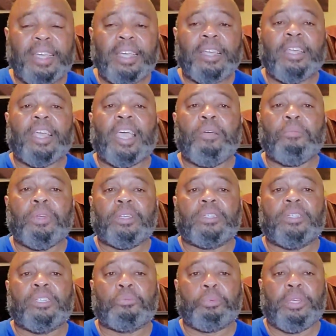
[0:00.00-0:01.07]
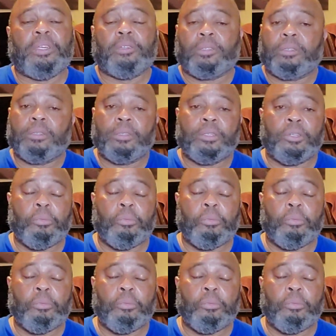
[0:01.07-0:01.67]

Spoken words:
listening speakers.